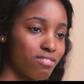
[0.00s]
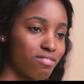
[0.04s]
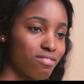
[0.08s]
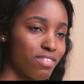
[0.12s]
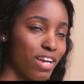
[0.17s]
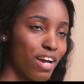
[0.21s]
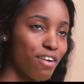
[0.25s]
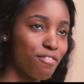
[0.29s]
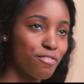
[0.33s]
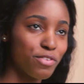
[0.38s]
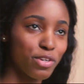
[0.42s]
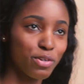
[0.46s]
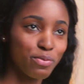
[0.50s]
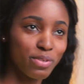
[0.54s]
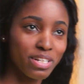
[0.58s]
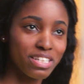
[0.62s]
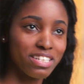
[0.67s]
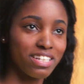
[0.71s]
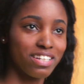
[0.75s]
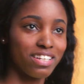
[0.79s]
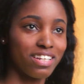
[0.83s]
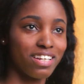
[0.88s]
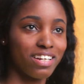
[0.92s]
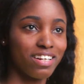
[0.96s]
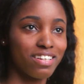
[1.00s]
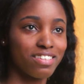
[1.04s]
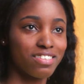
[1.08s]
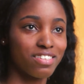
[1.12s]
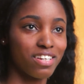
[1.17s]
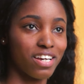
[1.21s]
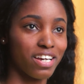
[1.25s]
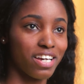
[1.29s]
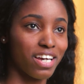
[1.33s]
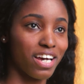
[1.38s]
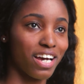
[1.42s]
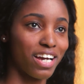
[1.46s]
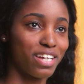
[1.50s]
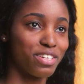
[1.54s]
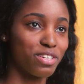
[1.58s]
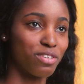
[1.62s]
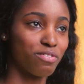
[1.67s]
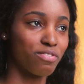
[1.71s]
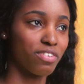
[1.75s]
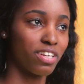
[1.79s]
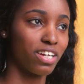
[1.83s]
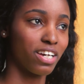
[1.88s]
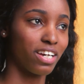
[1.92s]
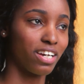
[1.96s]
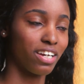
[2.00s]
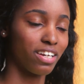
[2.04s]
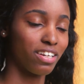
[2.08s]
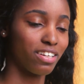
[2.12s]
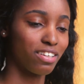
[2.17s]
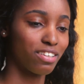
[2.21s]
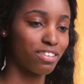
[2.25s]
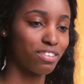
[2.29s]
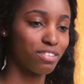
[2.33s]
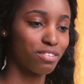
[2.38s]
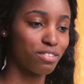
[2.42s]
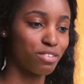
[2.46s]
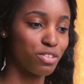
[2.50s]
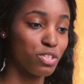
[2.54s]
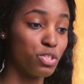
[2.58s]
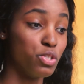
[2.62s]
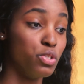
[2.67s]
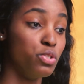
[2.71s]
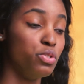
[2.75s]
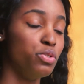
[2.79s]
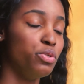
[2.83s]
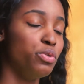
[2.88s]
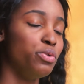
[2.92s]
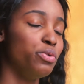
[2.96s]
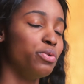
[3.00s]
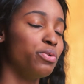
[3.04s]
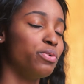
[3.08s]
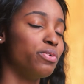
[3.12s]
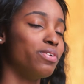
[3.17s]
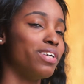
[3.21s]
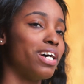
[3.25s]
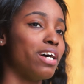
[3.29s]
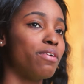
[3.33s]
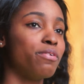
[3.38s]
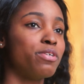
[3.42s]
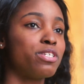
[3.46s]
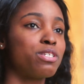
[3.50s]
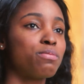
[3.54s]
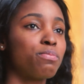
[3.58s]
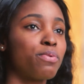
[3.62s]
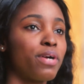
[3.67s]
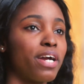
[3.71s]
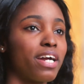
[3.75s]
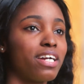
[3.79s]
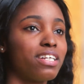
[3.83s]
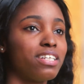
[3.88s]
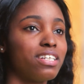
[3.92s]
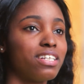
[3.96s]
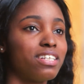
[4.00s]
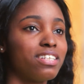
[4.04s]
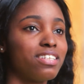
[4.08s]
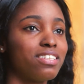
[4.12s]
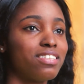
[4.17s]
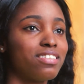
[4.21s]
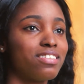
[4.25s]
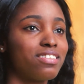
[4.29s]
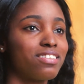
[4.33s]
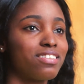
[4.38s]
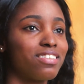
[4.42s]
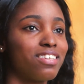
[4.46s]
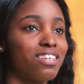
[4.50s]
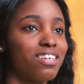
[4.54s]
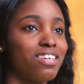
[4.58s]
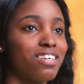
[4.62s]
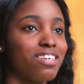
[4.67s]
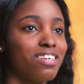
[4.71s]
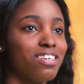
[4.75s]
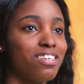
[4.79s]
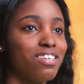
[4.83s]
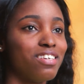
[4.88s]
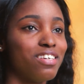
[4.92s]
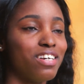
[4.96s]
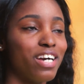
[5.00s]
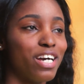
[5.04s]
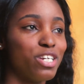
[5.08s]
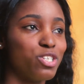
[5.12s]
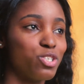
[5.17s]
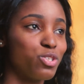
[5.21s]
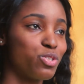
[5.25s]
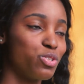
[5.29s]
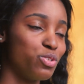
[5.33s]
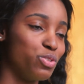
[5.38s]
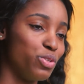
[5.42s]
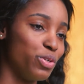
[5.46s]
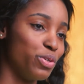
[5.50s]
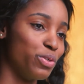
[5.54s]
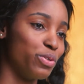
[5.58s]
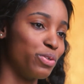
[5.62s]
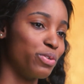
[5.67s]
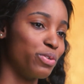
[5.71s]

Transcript: After we did it, I kind of like knew I was pregnant. I just knew.